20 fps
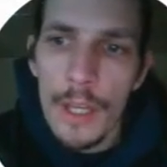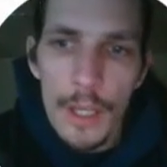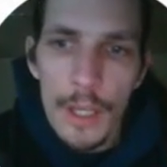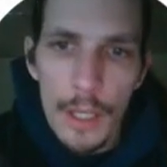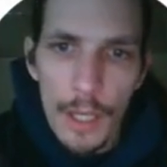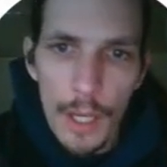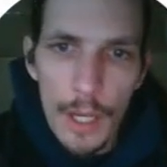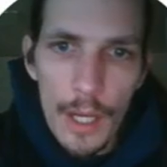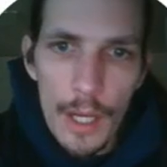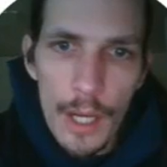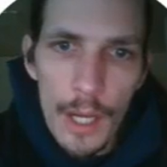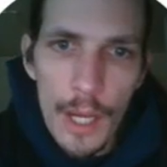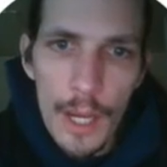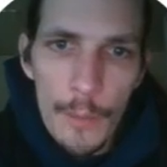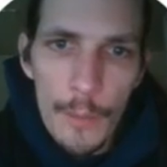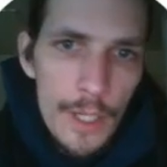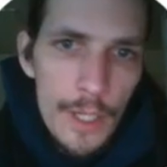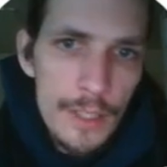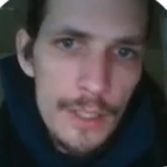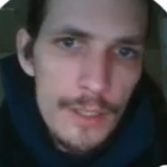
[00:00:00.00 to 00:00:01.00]
I
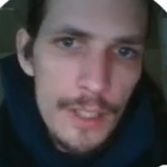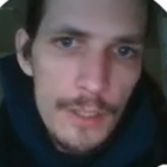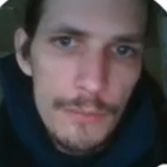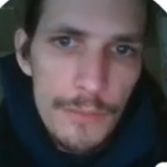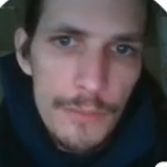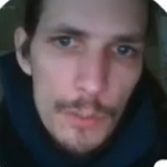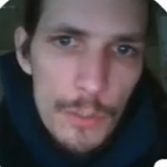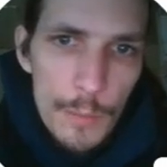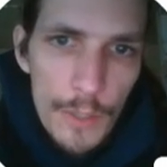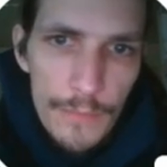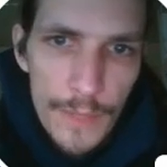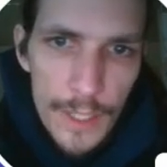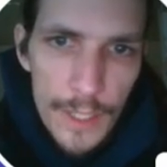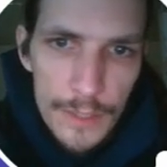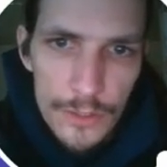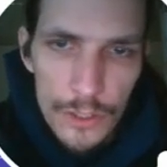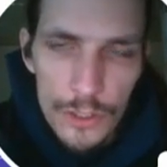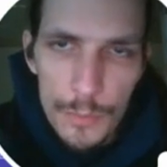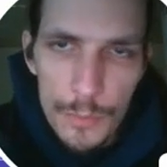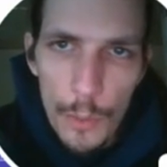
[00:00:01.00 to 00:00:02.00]
went and did a few of my
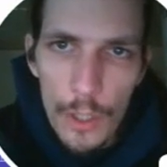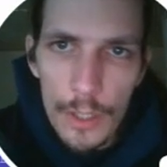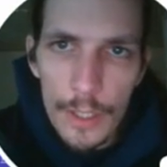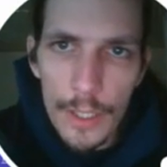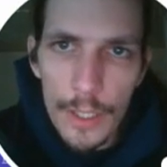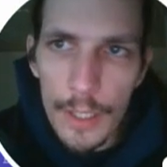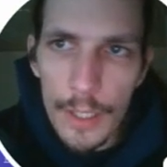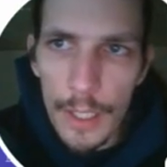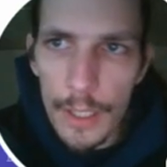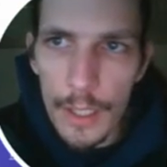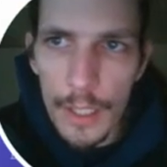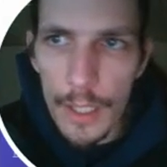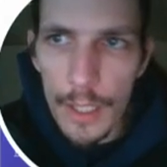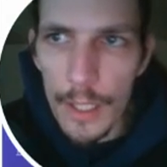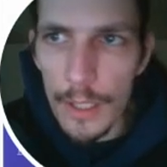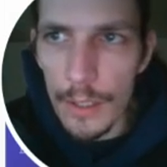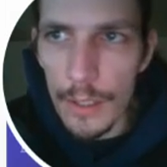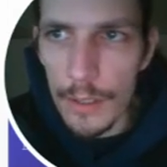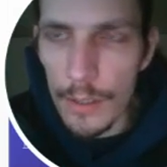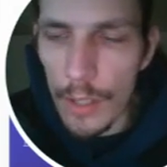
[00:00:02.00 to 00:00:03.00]
things this morning, and then
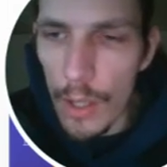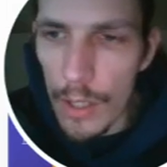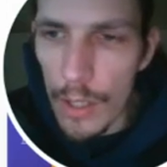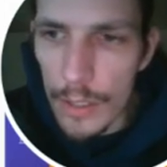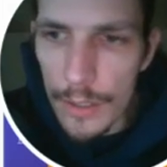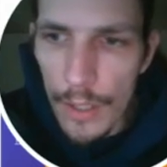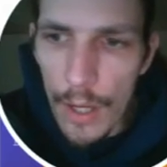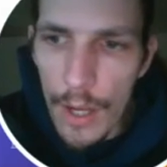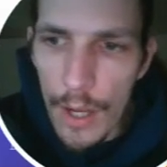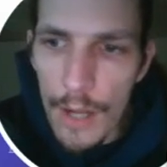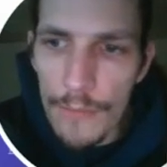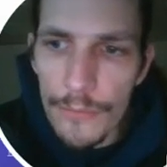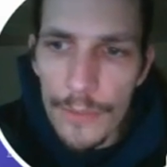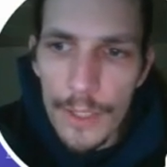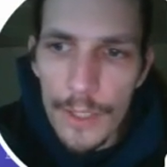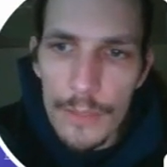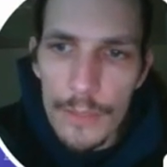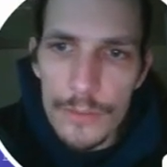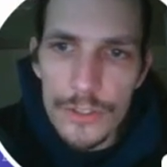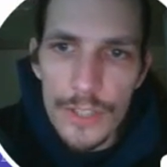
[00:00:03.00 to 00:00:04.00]
I logged off,
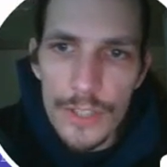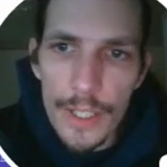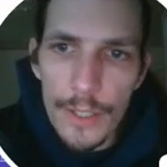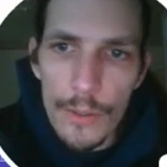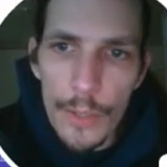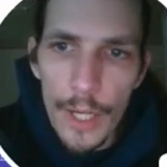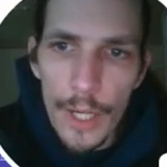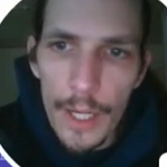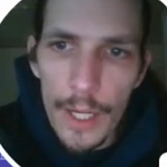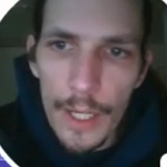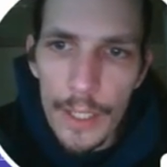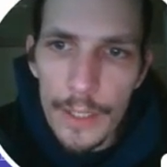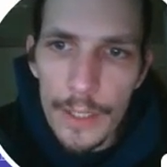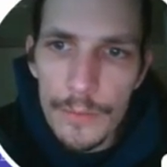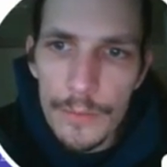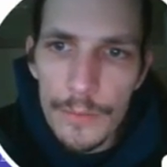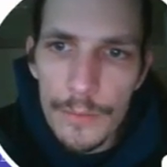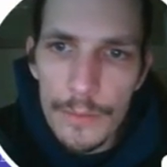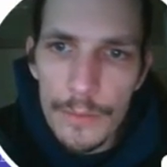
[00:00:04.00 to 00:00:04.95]
and I was like, okay.